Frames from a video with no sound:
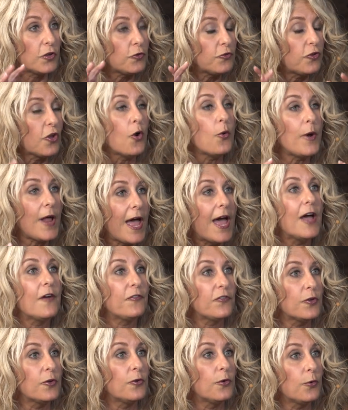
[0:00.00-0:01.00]
you don't
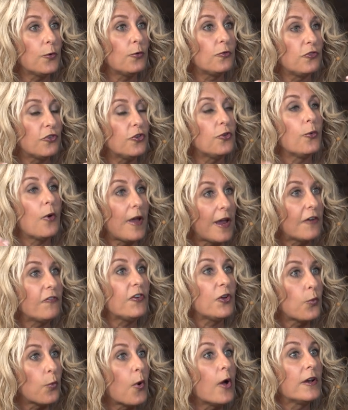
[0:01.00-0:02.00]
have to do
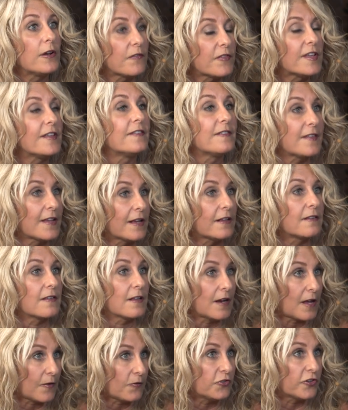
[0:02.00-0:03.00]
every one of these things
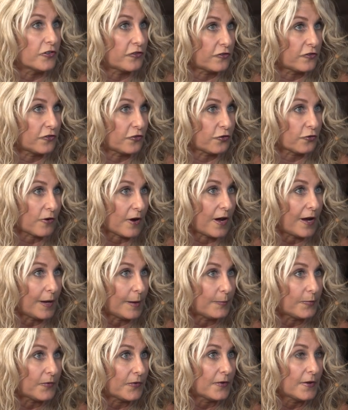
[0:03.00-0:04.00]
that I've just
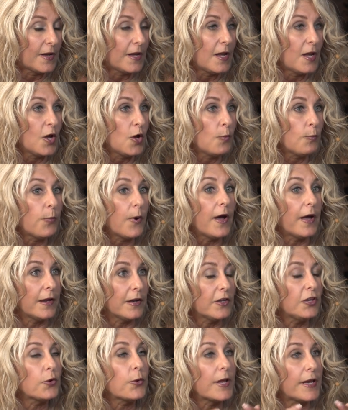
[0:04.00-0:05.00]
described,
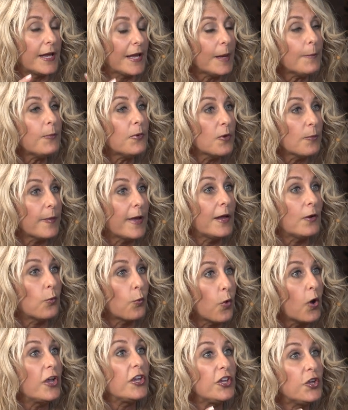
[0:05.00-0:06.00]
but you can
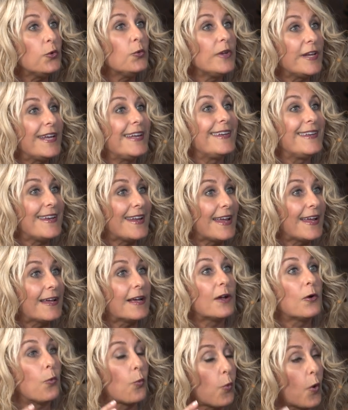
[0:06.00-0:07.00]
implement what you need
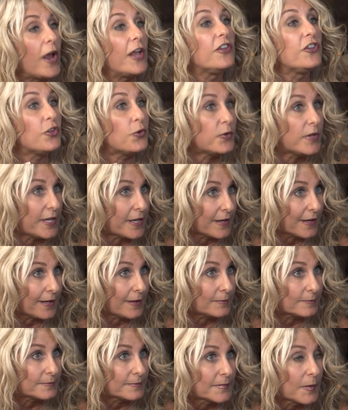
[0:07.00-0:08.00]
when you need
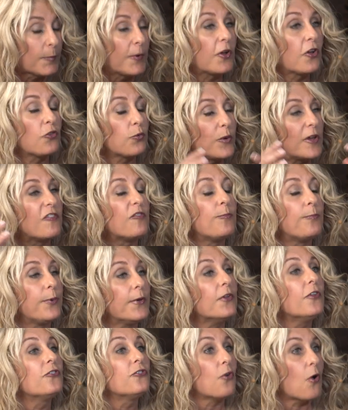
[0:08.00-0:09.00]
it. Because we have
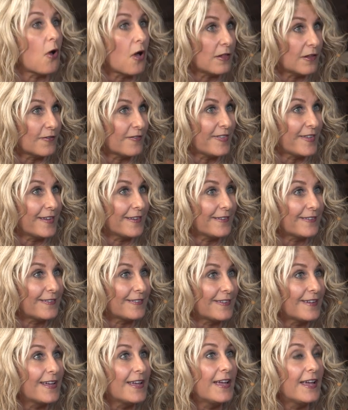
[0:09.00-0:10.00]
built all of
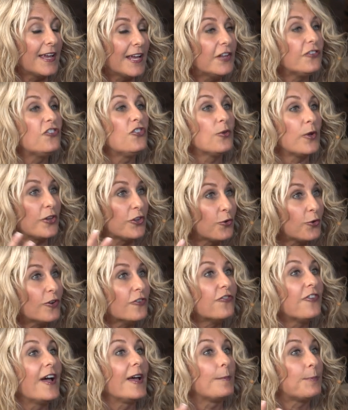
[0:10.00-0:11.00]
this into a
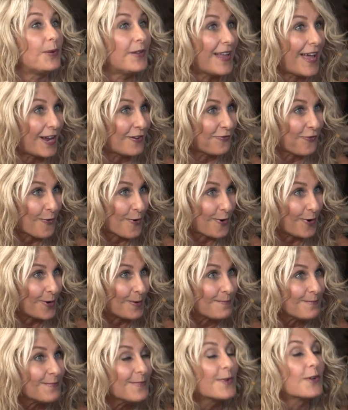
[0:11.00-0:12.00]
unified
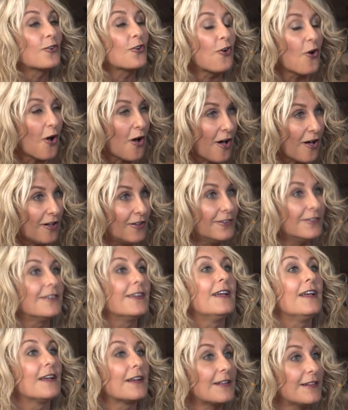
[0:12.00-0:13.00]
platform called
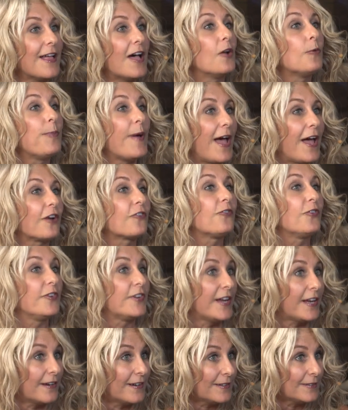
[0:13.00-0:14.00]
Cloud Pak
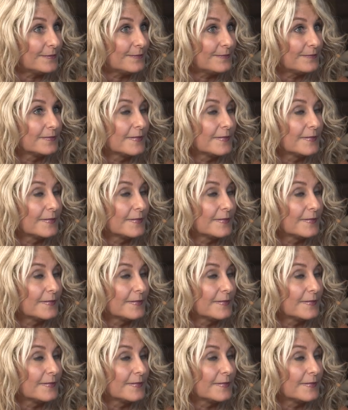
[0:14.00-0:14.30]
for Data.